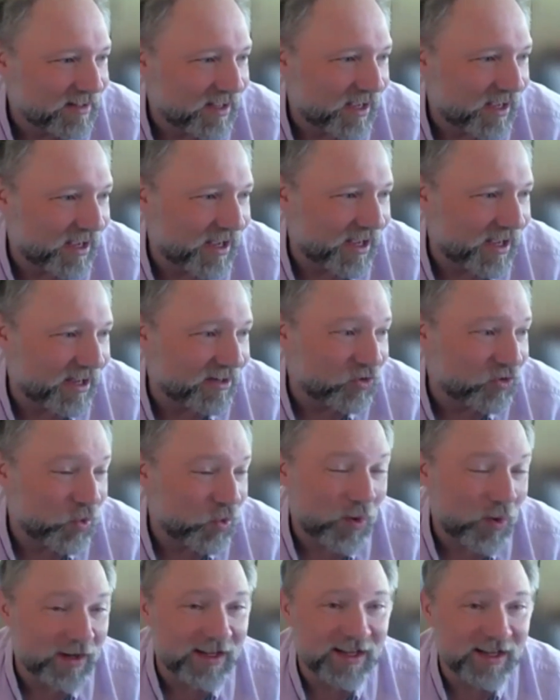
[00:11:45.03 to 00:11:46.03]
uh,
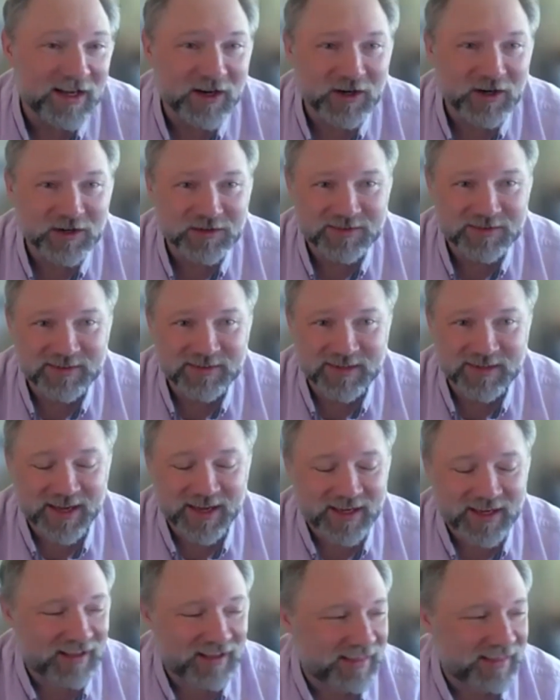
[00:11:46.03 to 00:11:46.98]
20 years uh,